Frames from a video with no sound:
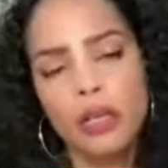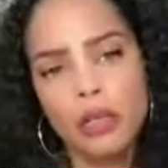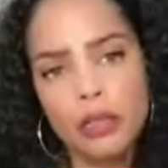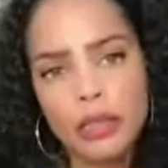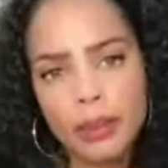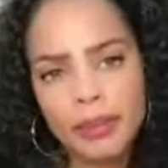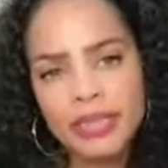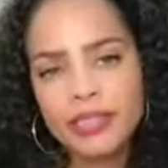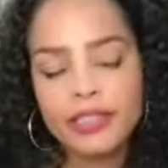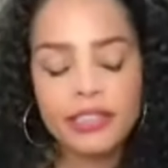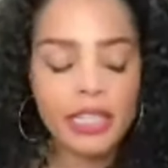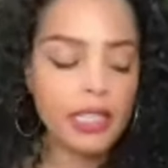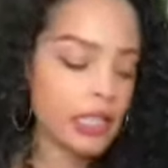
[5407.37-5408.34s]
Let me just
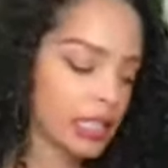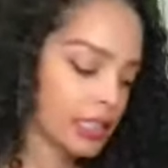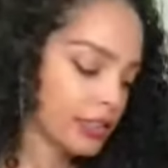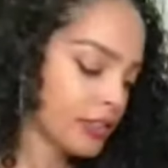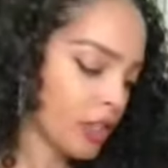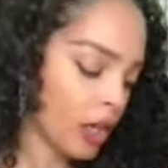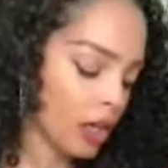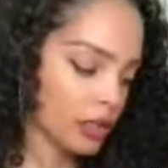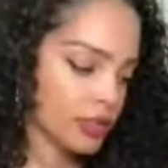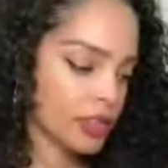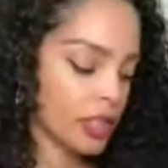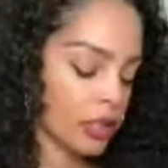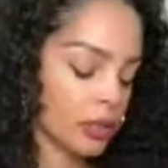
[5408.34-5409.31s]
say this
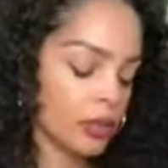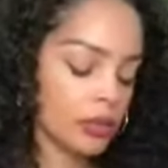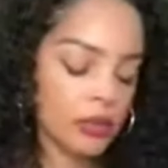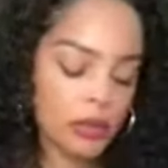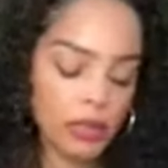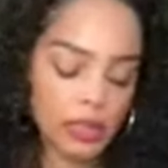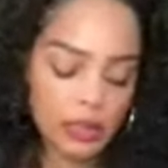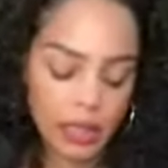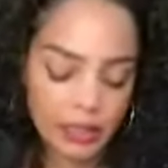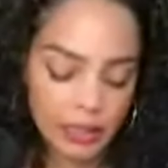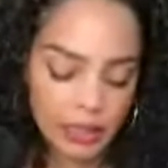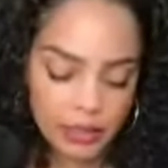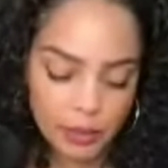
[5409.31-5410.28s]
also. I
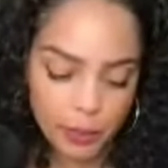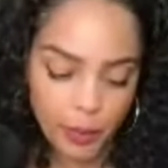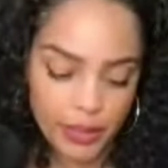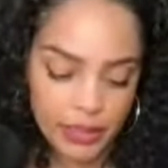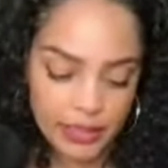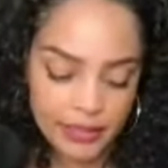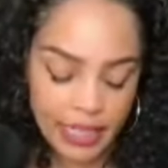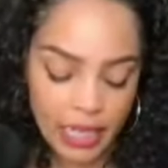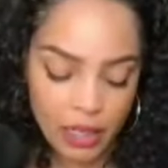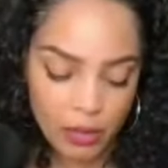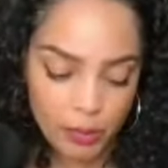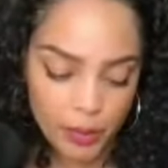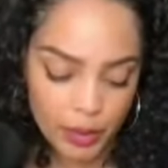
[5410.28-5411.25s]
need to point this
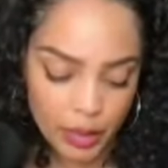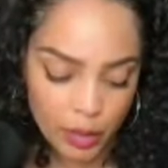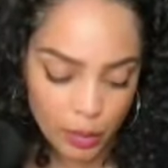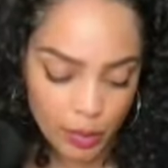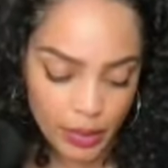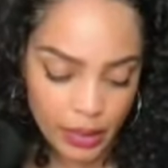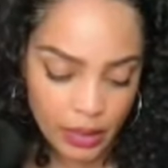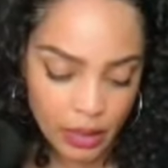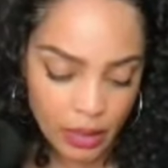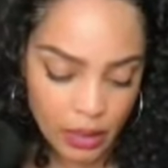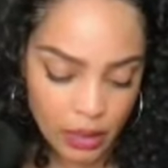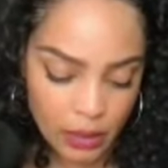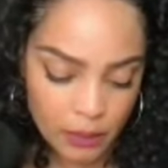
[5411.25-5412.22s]
out really quick.
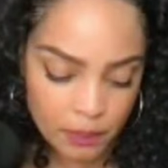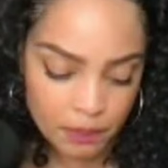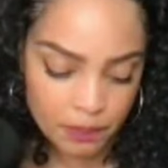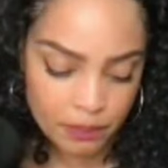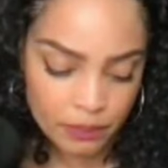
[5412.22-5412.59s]
They're